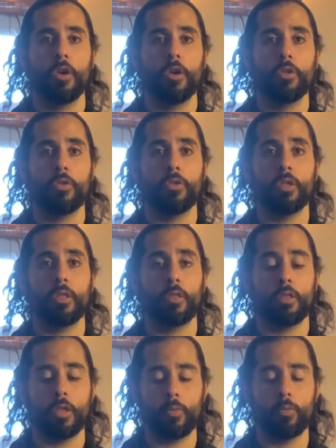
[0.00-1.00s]
so that
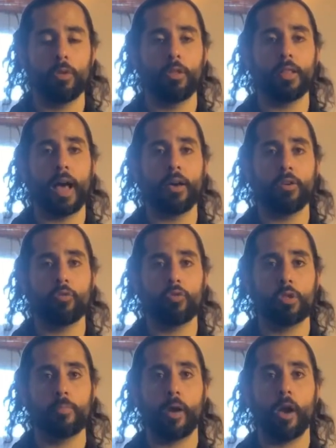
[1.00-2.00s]
this will allow your
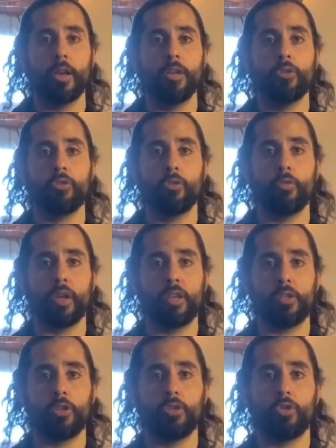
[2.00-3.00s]
spine to grow
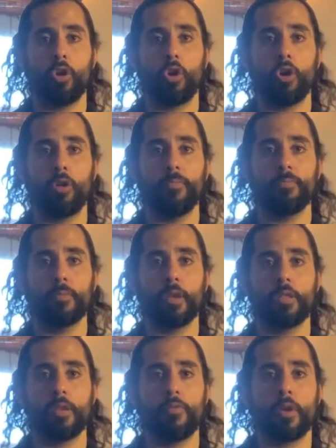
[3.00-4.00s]
nice and tall,
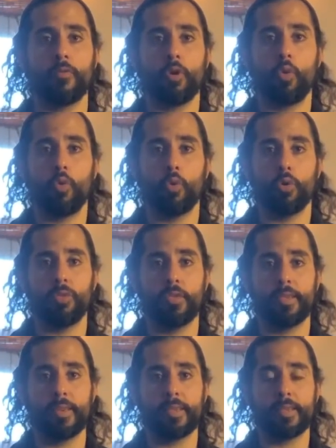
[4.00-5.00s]
as if you have a cord
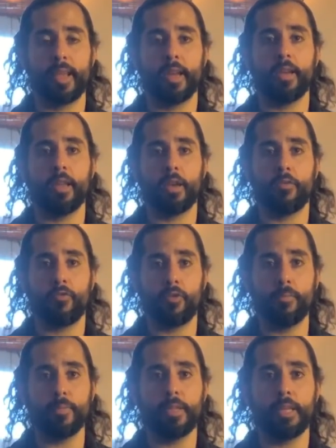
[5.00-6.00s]
that's extending
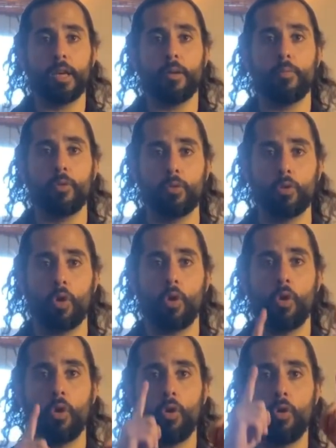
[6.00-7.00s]
from the tailbone
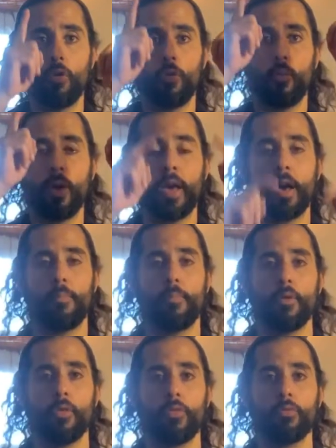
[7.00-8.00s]
all the way up
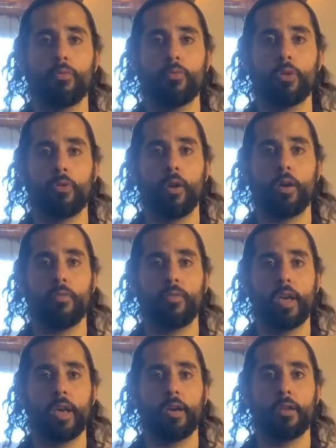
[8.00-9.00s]
through the crown of the
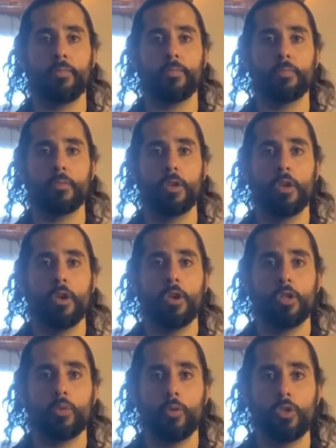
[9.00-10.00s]
head.
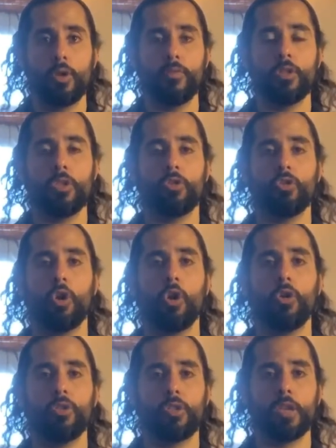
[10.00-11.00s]
So once you have this
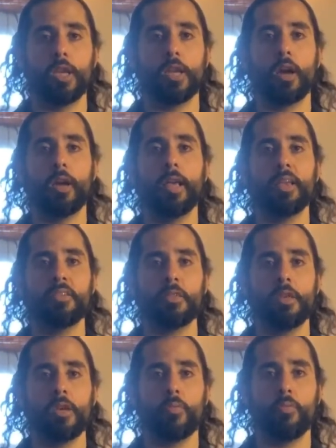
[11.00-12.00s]
tall seat, I'm going to ask
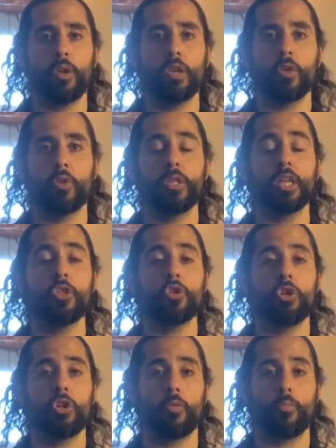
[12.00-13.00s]
that you bring your attention
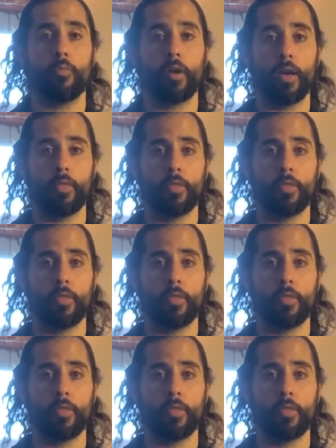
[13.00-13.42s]
to your breath.